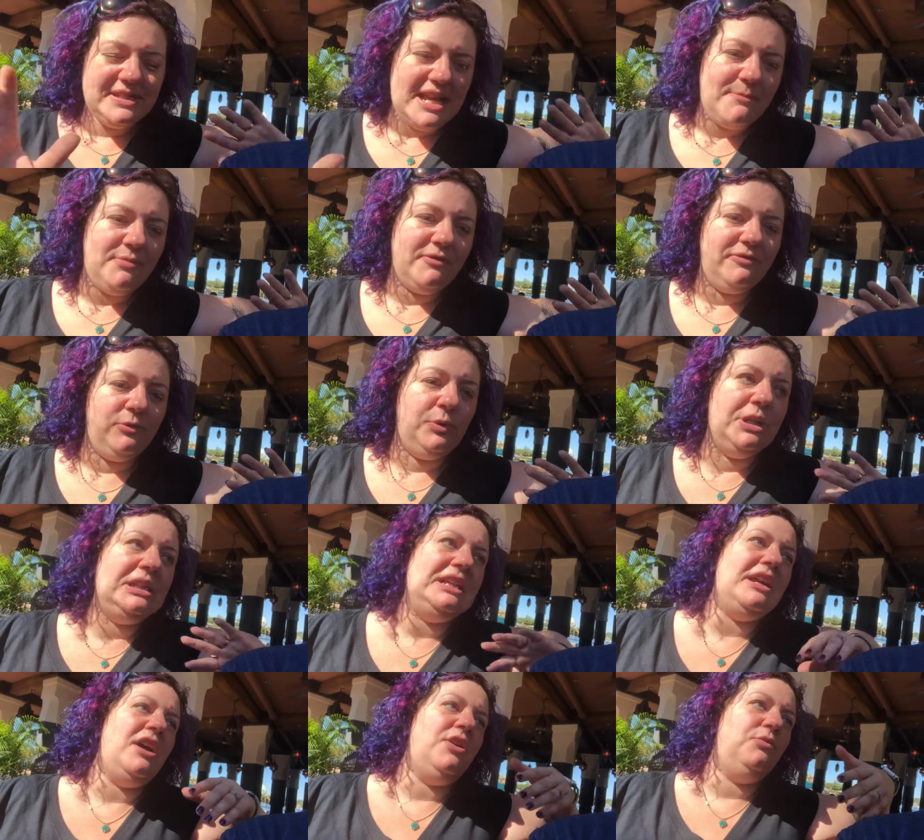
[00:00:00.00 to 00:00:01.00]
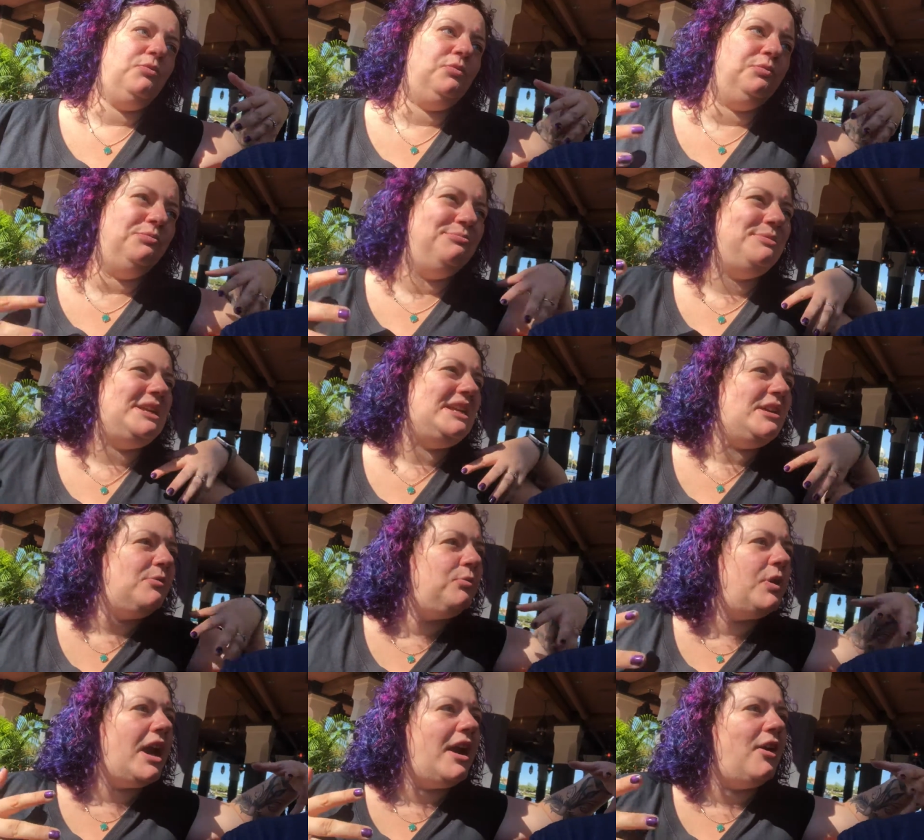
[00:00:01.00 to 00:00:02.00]
type of really...
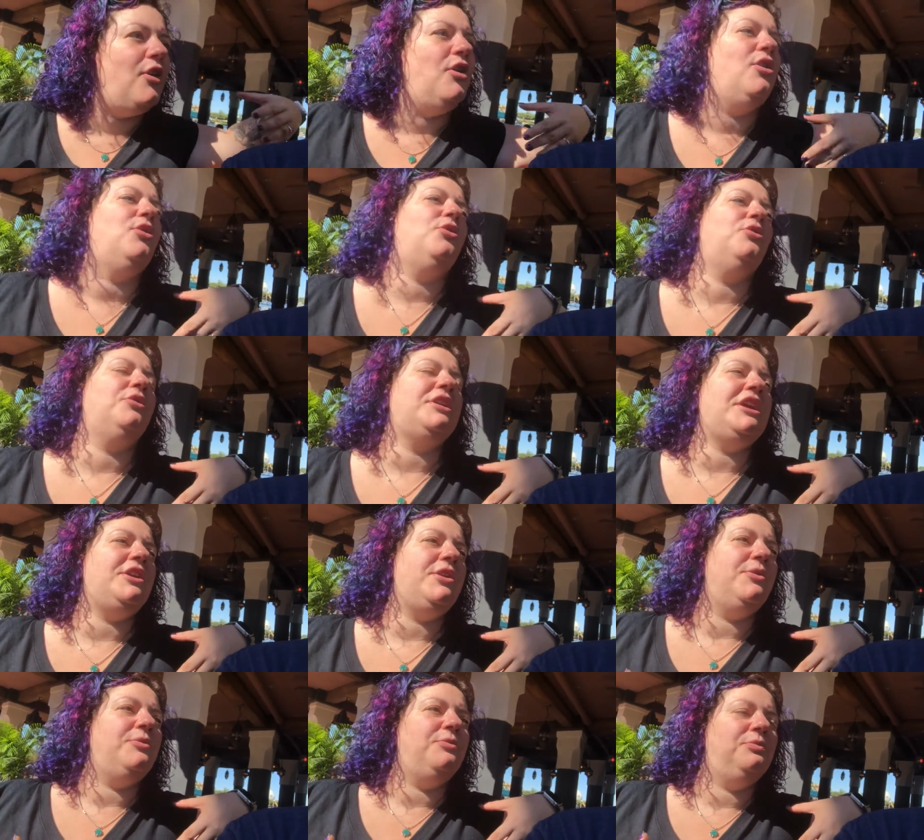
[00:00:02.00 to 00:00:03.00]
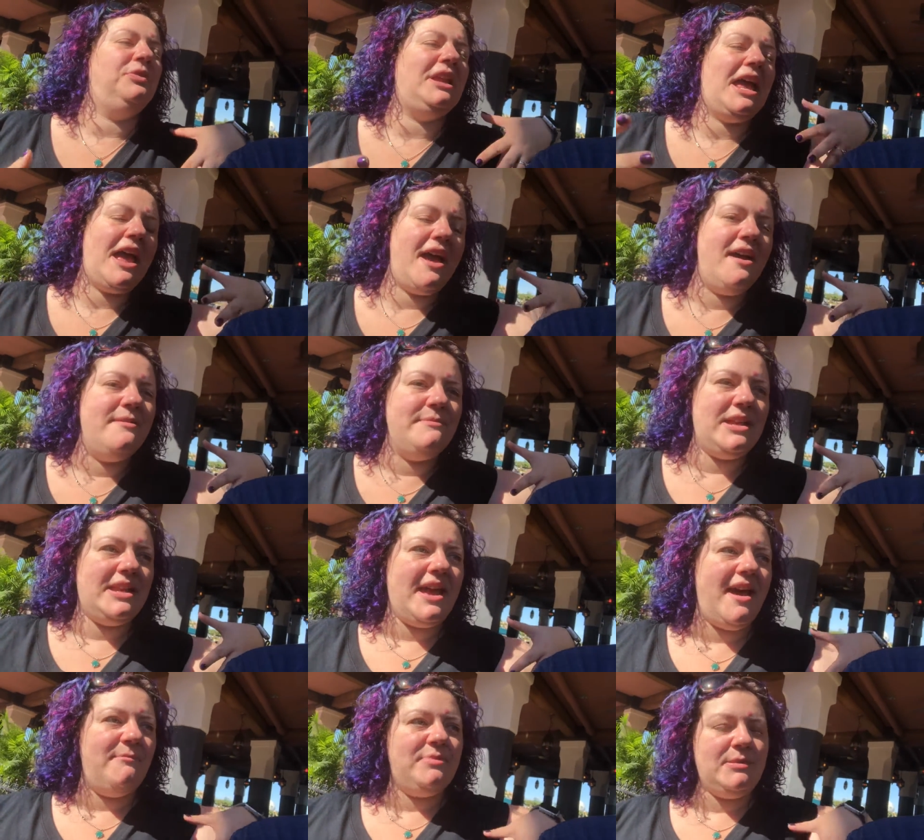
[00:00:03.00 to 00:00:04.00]
medium rare or, you know, lamb
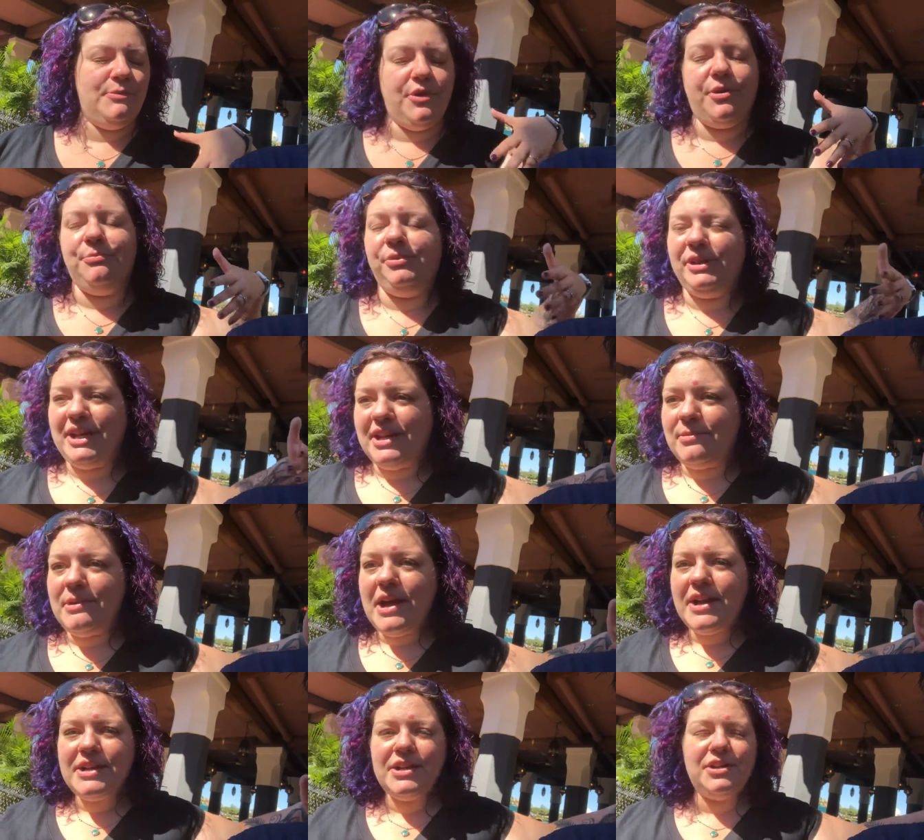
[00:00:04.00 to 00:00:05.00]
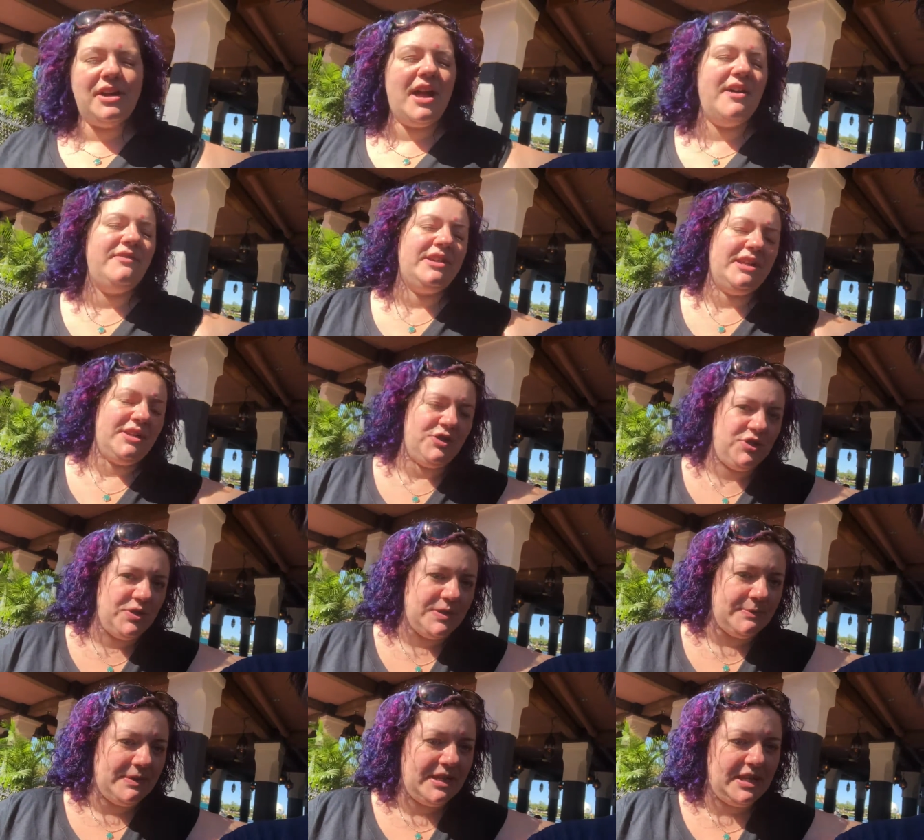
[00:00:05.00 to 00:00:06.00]
and have people complain about it or have any
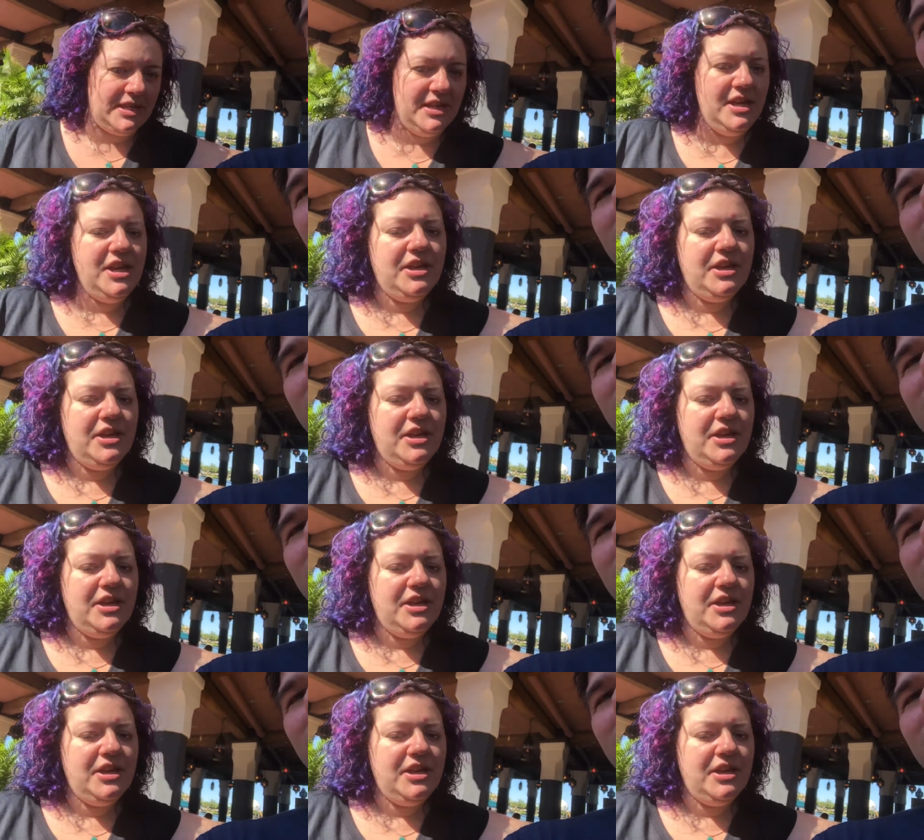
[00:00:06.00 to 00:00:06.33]
issues with it.